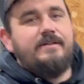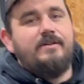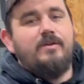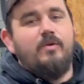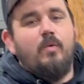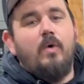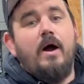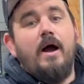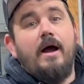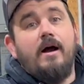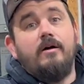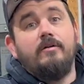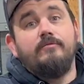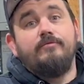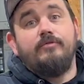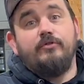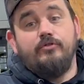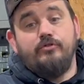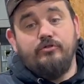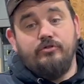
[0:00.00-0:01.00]
wild
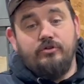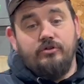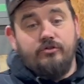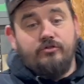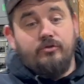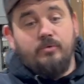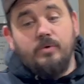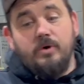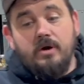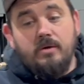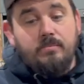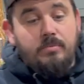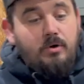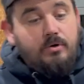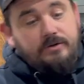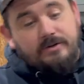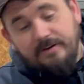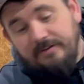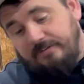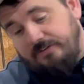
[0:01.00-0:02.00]
for sure. So we're gonna
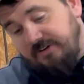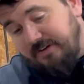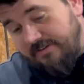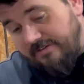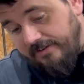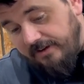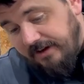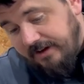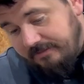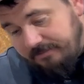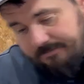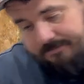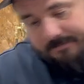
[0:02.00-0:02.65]
bolt these seats in,